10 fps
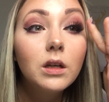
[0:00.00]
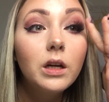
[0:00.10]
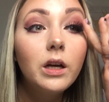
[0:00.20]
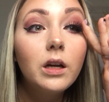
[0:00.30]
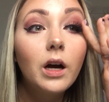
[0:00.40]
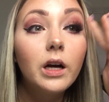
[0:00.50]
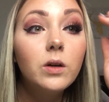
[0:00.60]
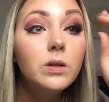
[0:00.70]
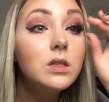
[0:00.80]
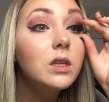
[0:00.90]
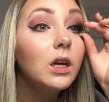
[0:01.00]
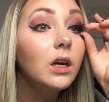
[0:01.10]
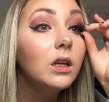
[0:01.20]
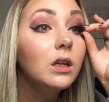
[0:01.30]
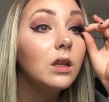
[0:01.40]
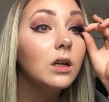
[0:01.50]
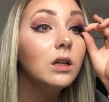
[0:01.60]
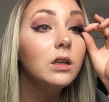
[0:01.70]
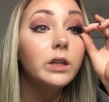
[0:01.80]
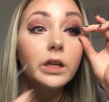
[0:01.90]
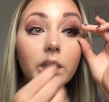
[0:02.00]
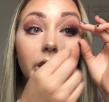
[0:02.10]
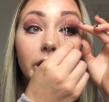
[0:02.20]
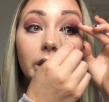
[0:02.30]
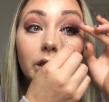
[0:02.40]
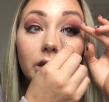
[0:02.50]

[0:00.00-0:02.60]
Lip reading: And I always get the clear,